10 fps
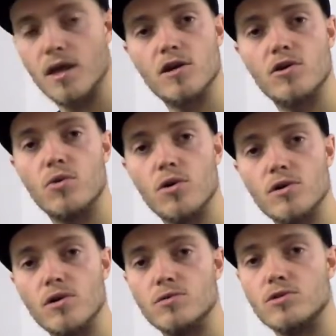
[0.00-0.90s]
The
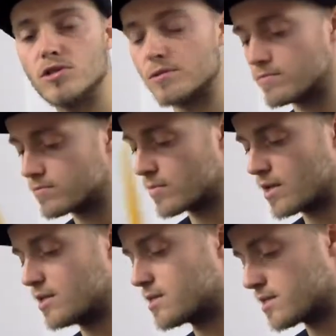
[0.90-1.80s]
quarter notes
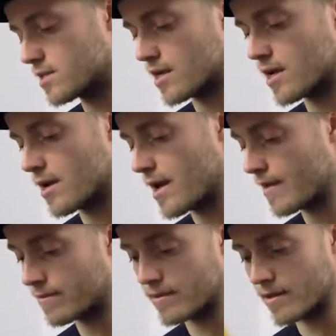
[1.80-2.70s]
is
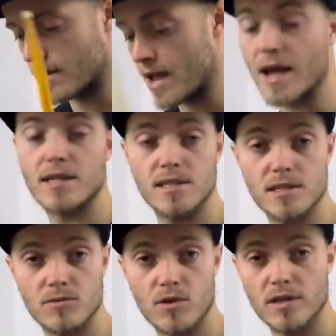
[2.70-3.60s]
at the
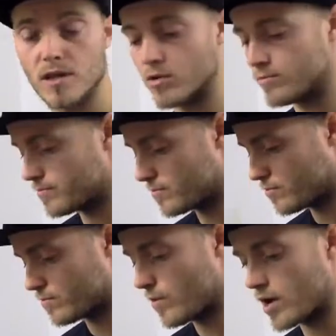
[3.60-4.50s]
accents right now.
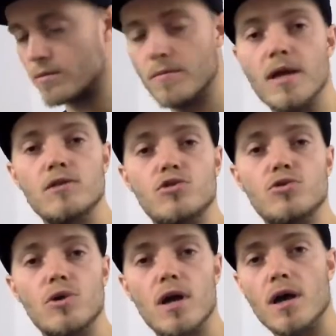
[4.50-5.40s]
1, 2,
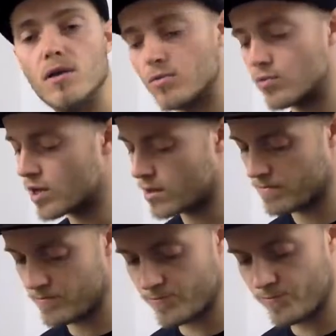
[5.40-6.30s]
3,
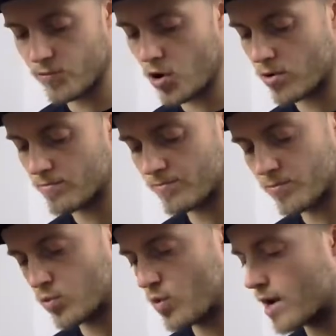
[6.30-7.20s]
4.
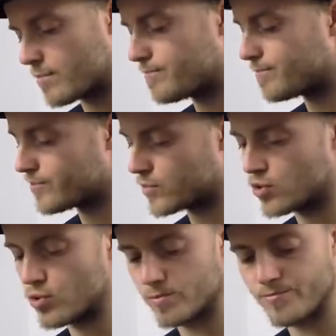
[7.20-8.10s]
1,
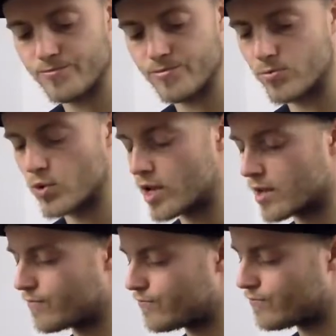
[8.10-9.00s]
2, 3,
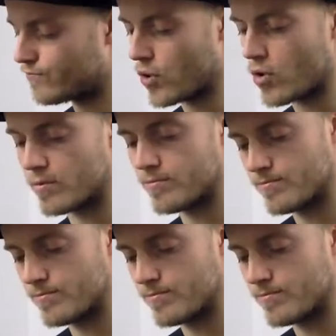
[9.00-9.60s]
4.